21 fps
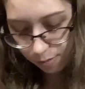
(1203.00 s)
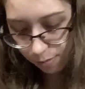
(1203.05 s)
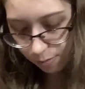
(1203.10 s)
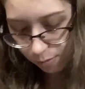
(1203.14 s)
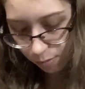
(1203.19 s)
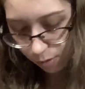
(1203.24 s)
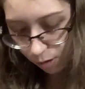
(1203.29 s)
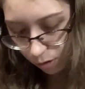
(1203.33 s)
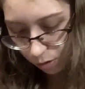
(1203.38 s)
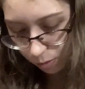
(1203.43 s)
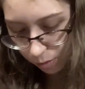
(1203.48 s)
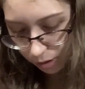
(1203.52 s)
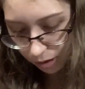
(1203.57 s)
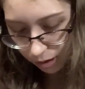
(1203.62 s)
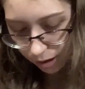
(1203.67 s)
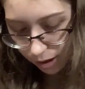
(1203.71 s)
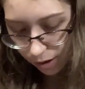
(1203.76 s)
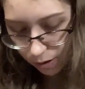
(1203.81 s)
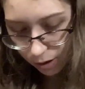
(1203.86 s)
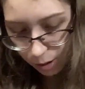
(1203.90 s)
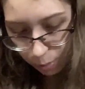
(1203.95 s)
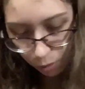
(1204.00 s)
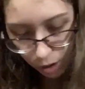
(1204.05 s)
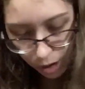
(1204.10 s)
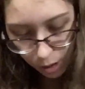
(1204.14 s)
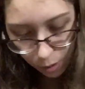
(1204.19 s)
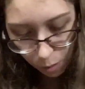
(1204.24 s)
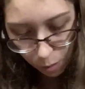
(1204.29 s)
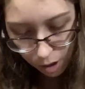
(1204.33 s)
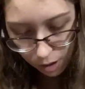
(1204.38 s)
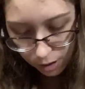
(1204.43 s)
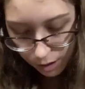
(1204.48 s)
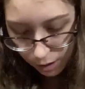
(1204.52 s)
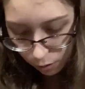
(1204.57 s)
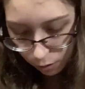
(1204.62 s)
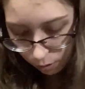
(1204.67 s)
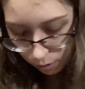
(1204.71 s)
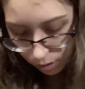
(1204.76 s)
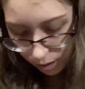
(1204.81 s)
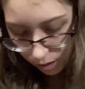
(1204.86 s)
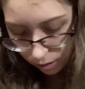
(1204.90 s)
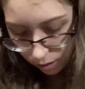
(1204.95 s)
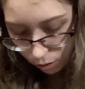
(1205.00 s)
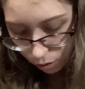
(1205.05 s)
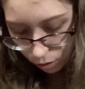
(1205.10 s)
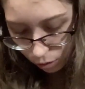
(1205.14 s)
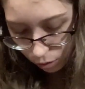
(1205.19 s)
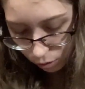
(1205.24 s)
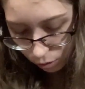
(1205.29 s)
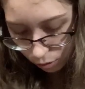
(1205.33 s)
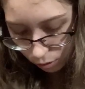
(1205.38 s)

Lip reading: Momentary break while I do this.